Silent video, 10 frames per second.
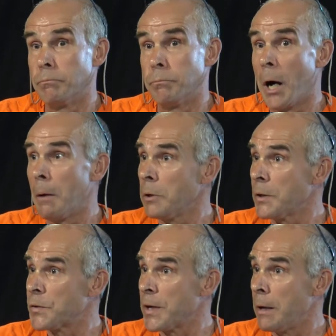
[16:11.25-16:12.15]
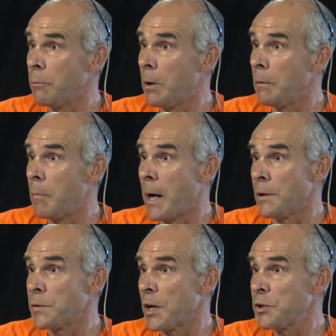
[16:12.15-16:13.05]
probably say, well, my
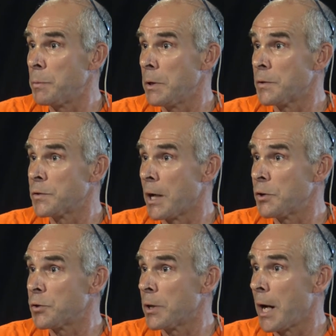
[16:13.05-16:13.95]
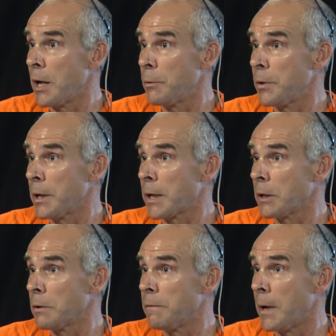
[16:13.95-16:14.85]
assessment is such that I don't think I
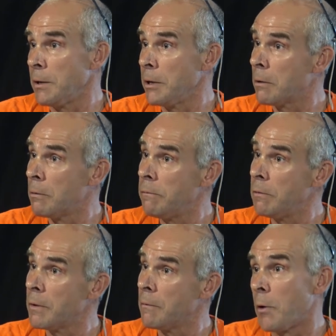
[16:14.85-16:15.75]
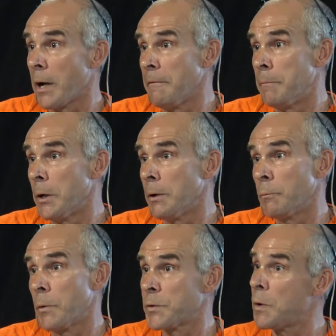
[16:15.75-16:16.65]
could find the equivalent of what I've built
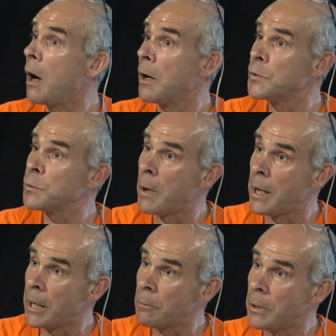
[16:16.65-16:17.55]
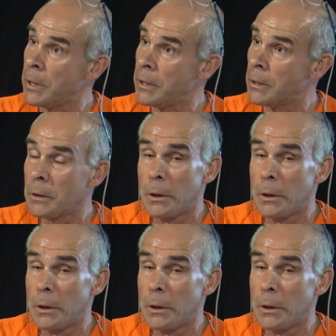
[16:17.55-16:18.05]
with hard sweat equity here.